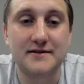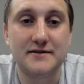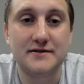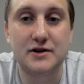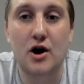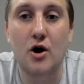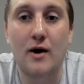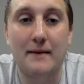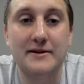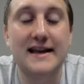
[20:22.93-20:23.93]
So
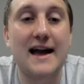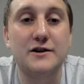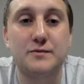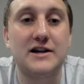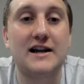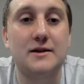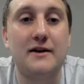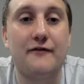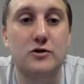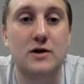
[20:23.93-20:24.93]
how about the guy who's projected to
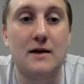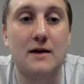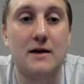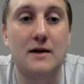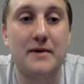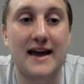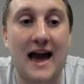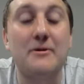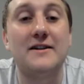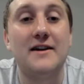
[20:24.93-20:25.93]
be a first-round pick? How
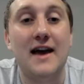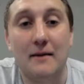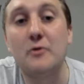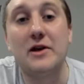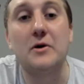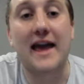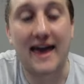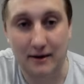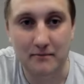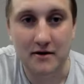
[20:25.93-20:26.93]
about we go to
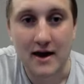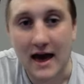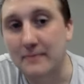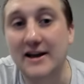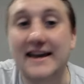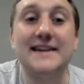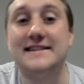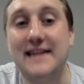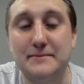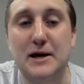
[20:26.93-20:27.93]
him? How about he
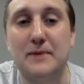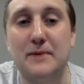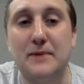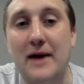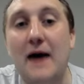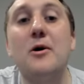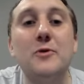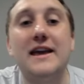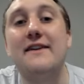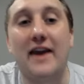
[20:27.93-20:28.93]
steps up? How about we
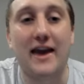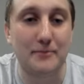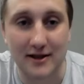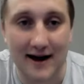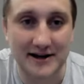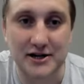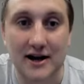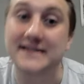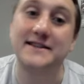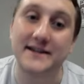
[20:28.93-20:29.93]
give him a lot of
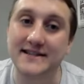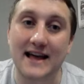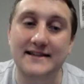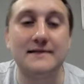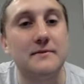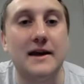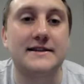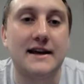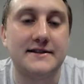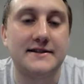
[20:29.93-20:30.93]
shots? Doesn't that seem to
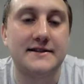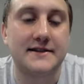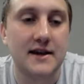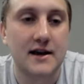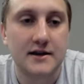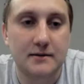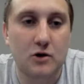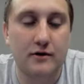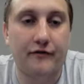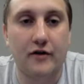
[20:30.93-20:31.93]
make sense? I'm going
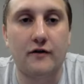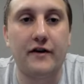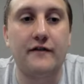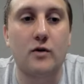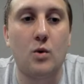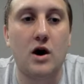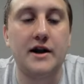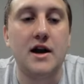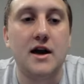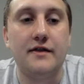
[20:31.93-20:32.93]
to Furphy for
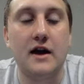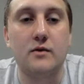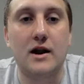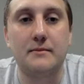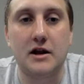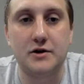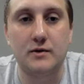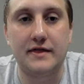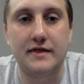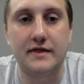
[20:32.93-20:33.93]
one. The other one I'm going to
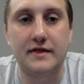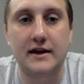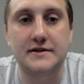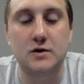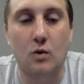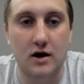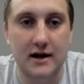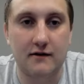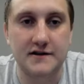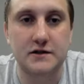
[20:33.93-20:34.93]
do with is Dajuan Harris.